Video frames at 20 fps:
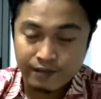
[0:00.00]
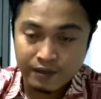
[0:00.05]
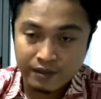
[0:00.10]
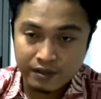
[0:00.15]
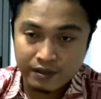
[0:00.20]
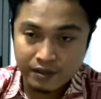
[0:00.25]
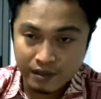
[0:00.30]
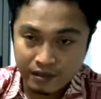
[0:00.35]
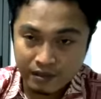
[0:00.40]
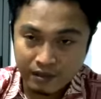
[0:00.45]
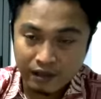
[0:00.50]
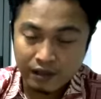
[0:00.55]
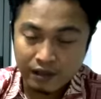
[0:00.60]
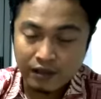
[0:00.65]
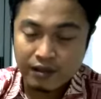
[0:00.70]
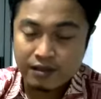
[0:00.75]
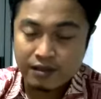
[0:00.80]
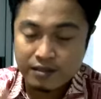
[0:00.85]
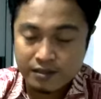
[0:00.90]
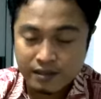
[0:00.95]
The general
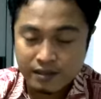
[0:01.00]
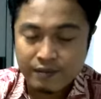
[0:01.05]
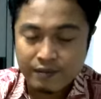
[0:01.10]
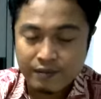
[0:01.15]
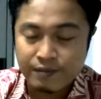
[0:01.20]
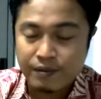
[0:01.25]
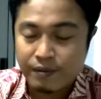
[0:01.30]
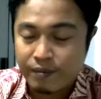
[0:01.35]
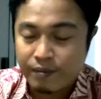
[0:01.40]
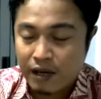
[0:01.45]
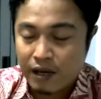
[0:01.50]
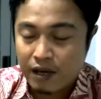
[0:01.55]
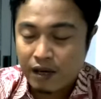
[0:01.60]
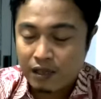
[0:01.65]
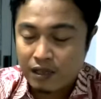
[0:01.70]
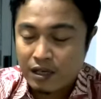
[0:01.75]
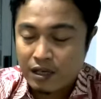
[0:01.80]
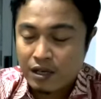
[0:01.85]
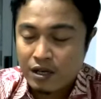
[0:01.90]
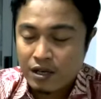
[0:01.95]
concept
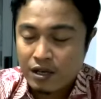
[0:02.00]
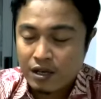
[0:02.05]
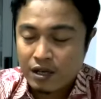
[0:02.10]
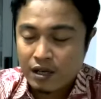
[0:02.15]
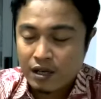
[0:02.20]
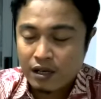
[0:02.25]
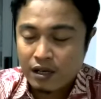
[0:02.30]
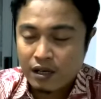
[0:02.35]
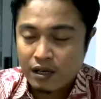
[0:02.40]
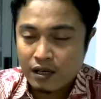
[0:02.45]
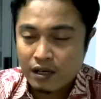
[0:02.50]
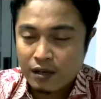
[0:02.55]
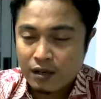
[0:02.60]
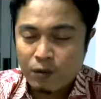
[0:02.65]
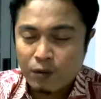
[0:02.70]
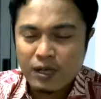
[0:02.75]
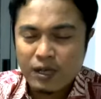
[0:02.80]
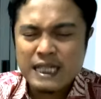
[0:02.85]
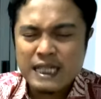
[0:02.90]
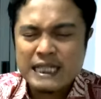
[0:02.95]
about
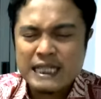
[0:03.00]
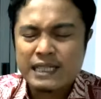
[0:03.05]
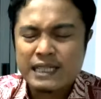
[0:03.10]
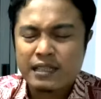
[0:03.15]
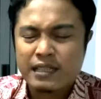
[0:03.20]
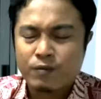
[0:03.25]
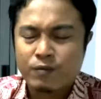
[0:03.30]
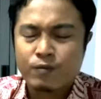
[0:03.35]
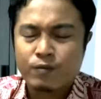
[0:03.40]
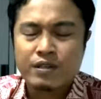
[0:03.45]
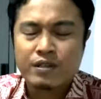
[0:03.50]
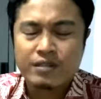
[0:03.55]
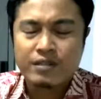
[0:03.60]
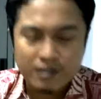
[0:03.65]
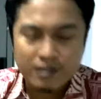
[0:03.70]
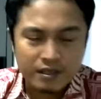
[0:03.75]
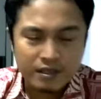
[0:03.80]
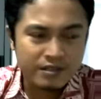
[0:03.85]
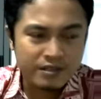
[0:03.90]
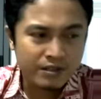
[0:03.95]
what is it a
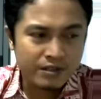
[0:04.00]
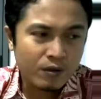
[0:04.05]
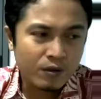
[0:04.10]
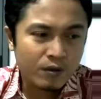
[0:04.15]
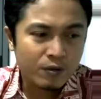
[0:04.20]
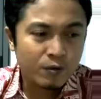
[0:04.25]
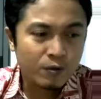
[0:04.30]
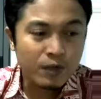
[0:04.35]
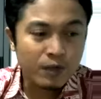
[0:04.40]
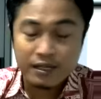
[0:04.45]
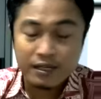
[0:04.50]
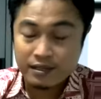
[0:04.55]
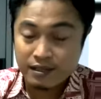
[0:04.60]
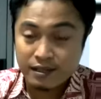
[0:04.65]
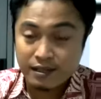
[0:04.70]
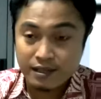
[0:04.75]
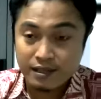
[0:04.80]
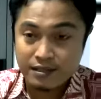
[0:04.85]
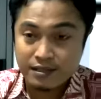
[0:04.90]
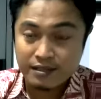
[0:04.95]
research or what is
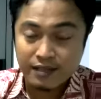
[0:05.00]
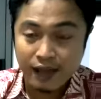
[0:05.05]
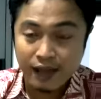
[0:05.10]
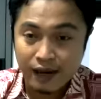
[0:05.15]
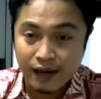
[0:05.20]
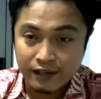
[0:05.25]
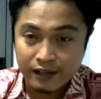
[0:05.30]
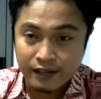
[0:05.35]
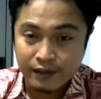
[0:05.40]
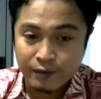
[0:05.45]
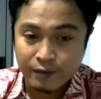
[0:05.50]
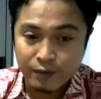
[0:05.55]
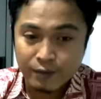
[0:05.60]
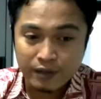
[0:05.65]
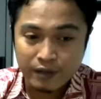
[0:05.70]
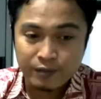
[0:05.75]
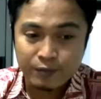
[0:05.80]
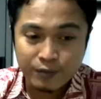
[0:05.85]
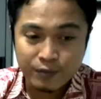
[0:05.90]
it a study when